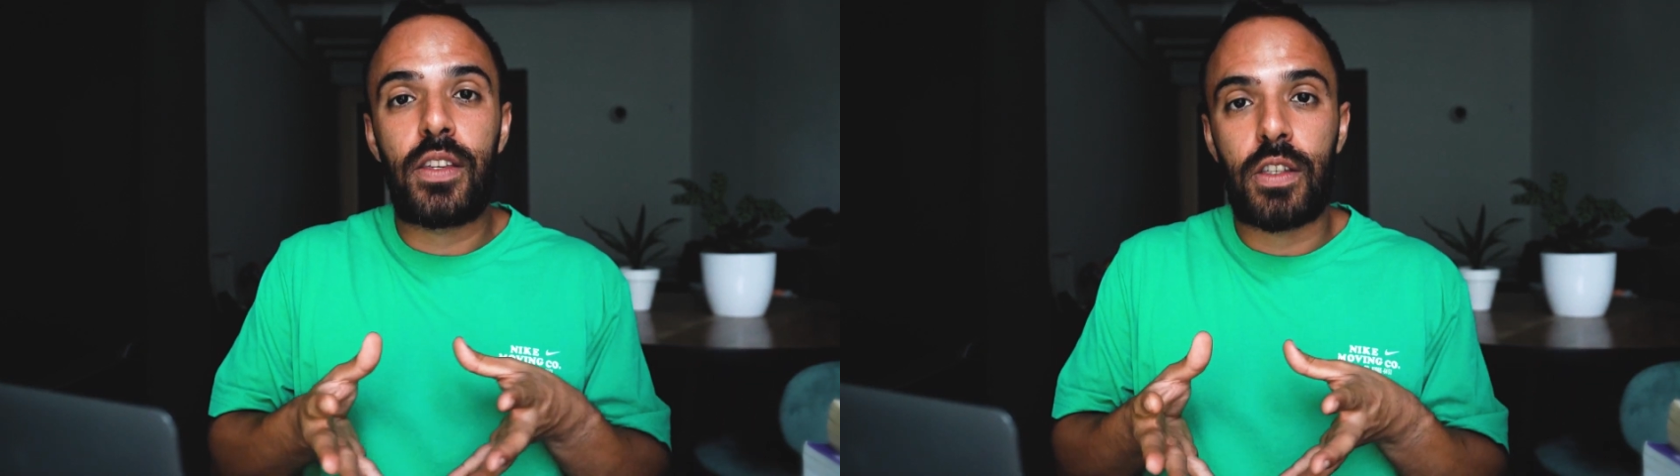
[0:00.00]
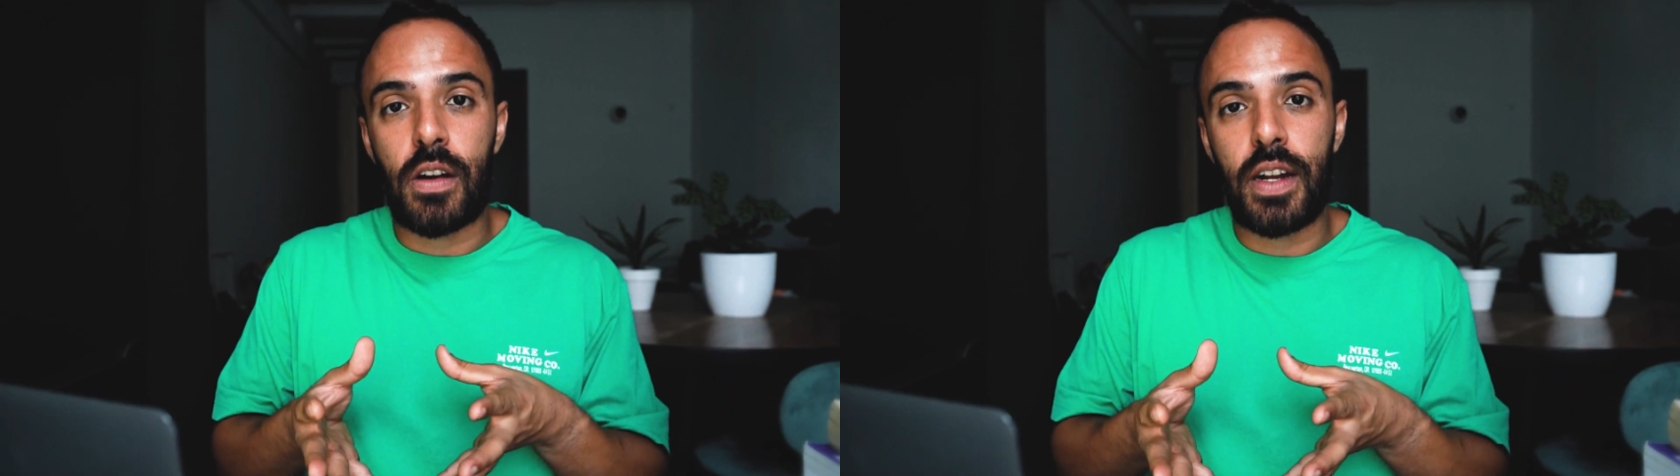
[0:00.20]

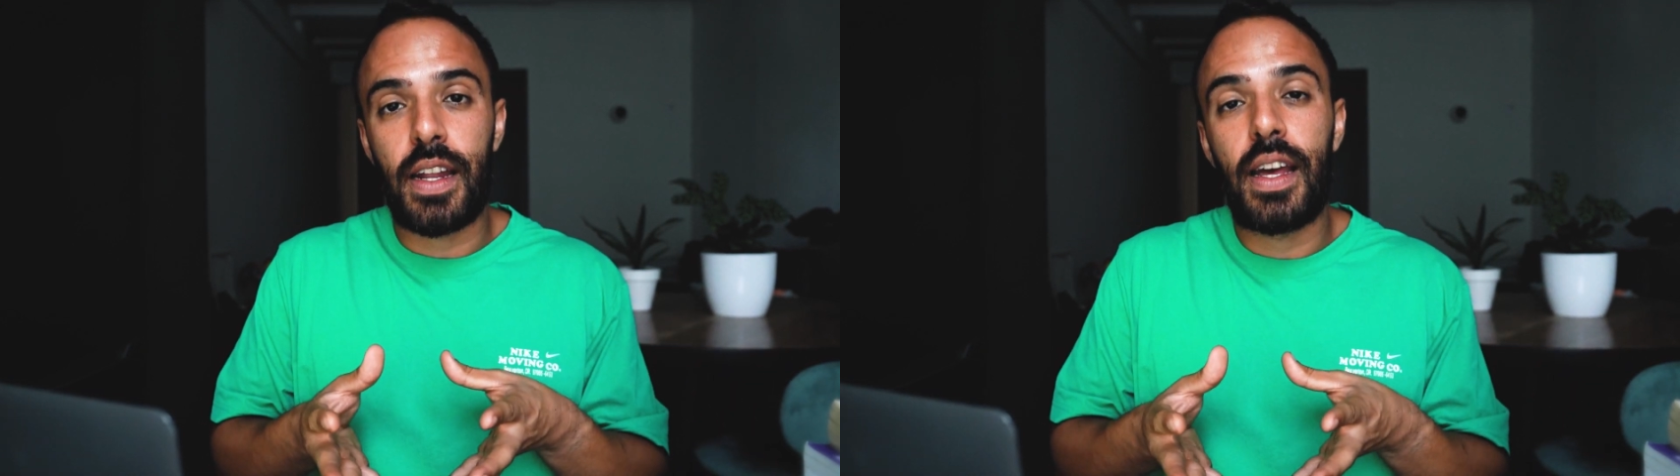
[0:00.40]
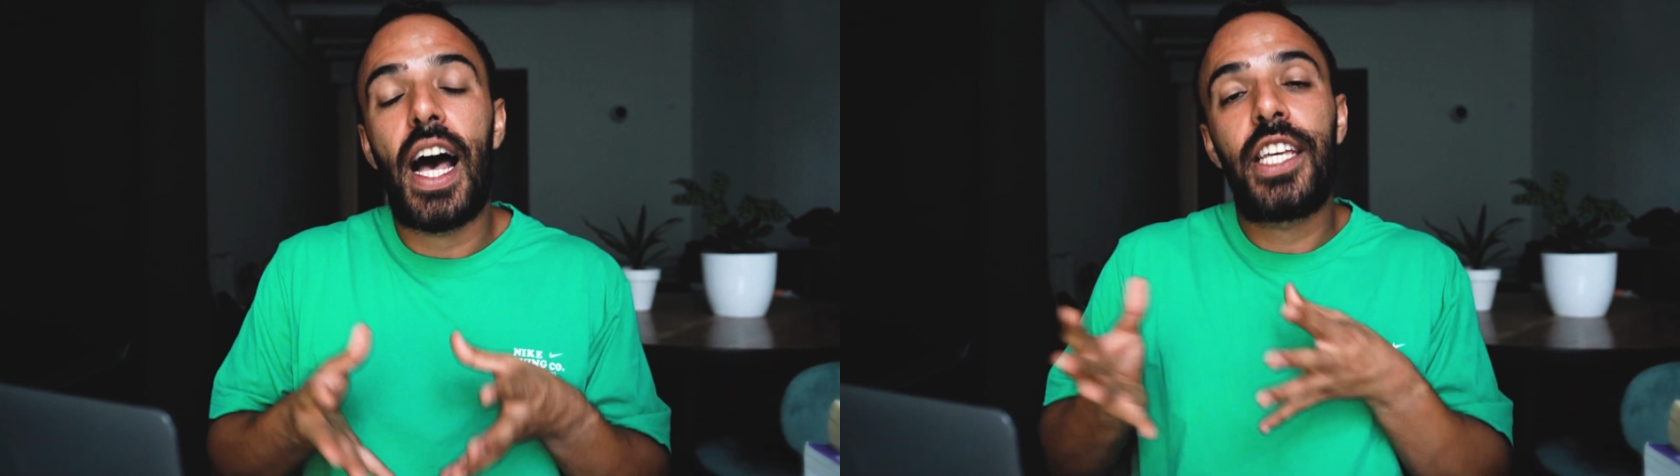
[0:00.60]

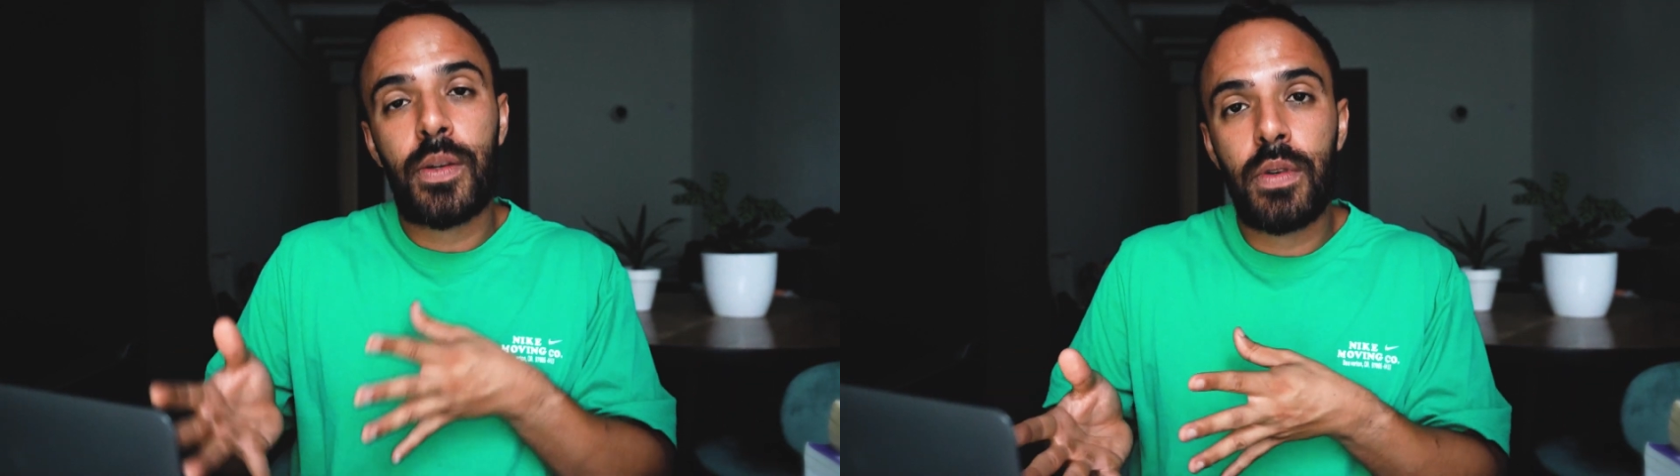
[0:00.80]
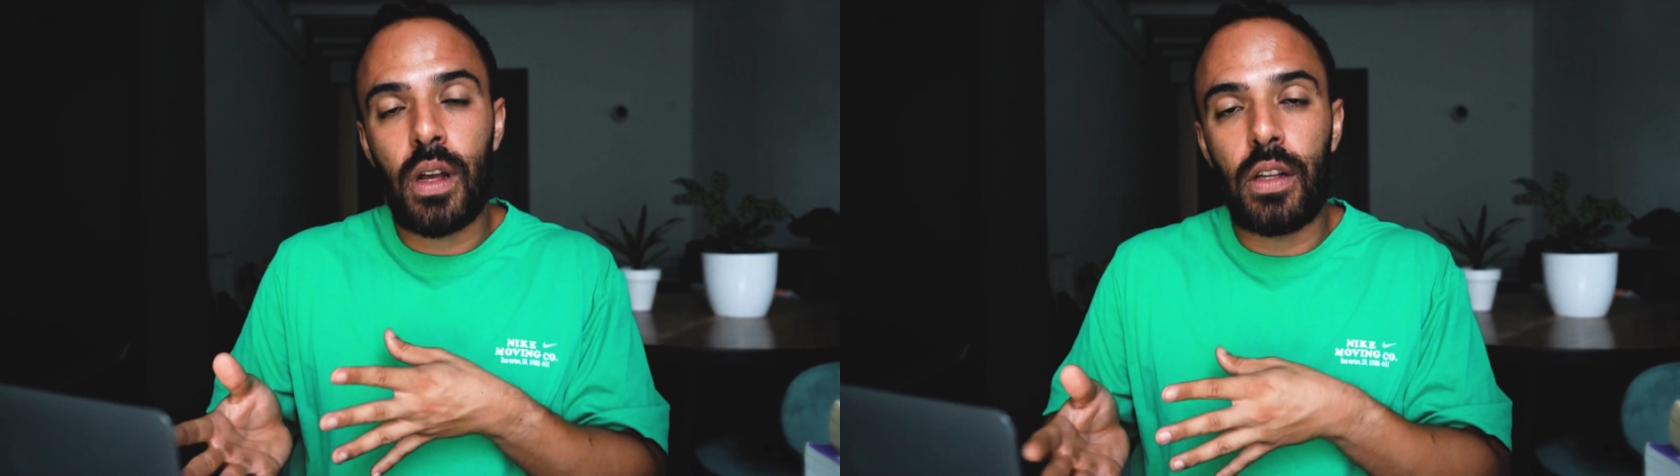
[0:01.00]
started as a
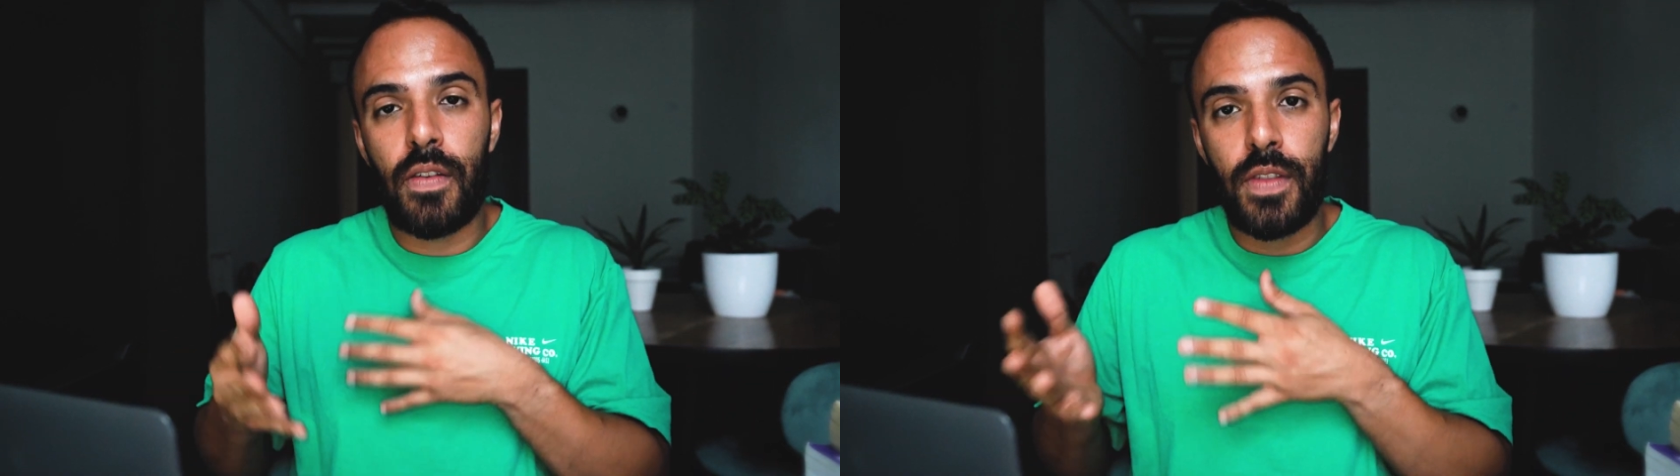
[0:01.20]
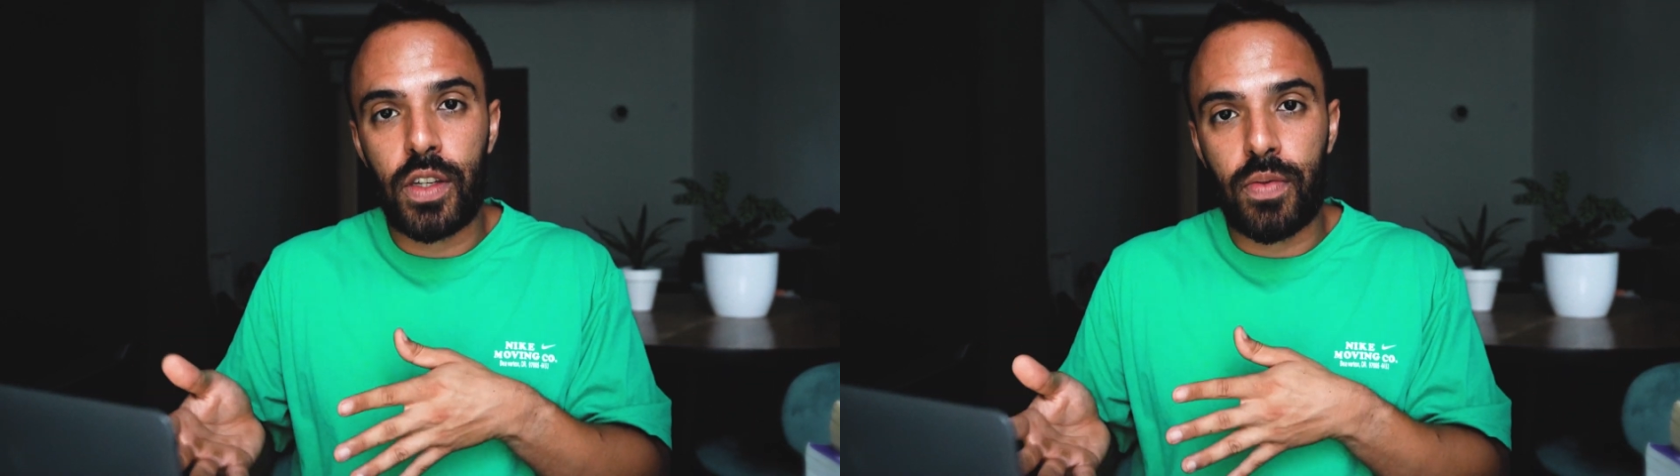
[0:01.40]
result
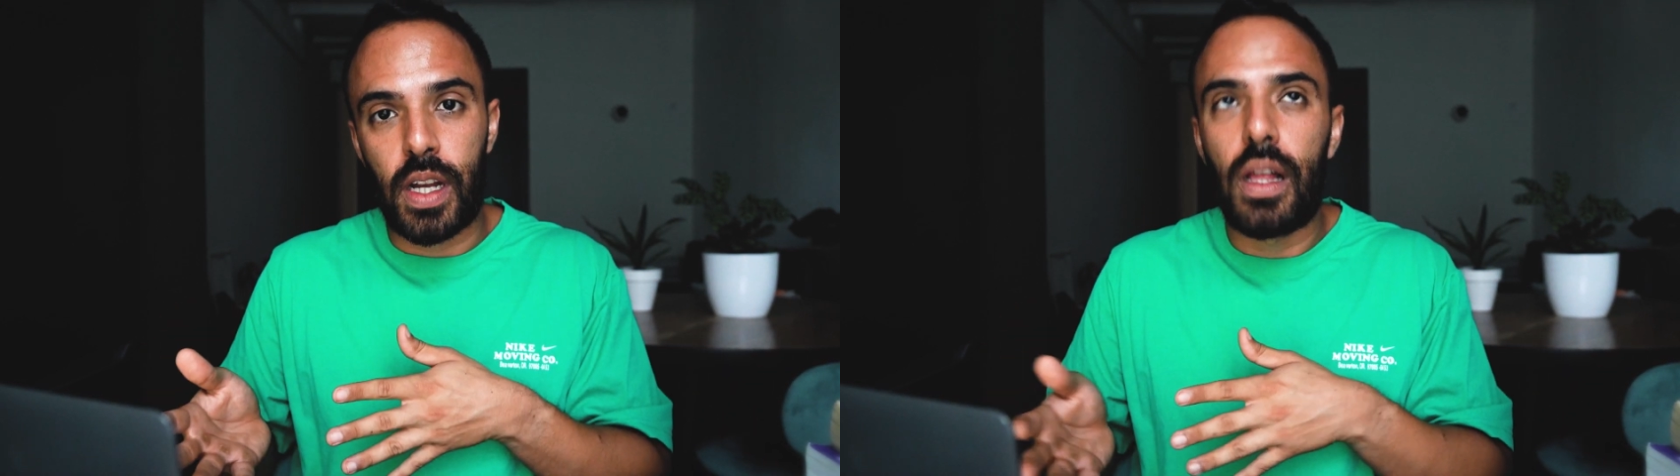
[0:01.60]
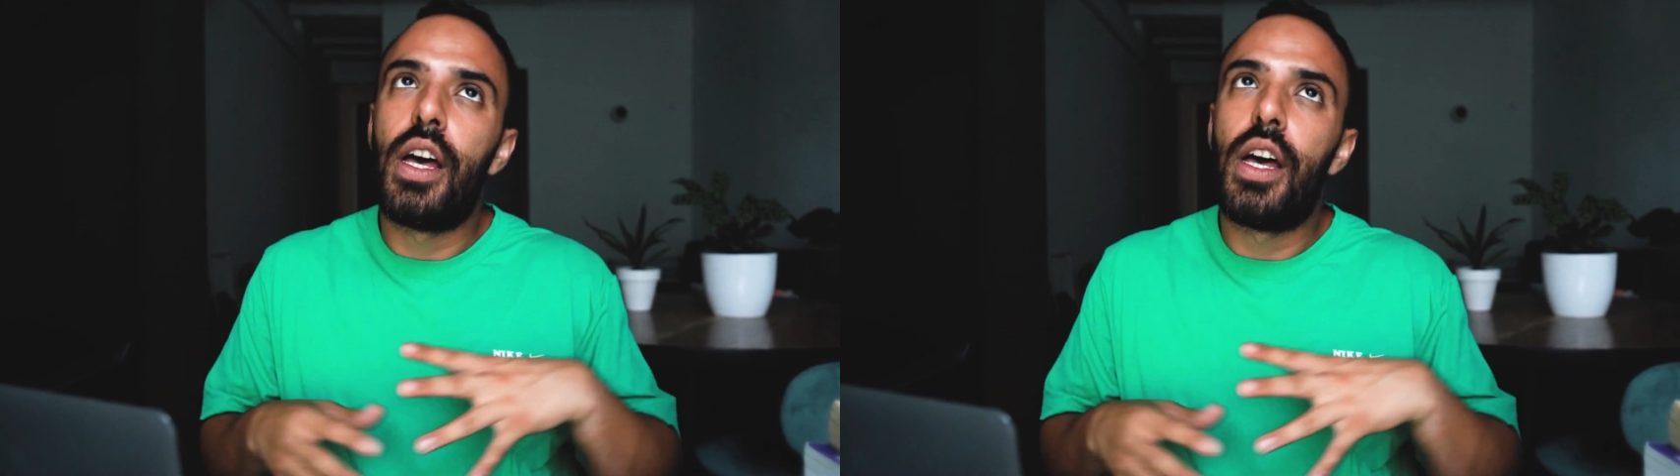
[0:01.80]
of this reel.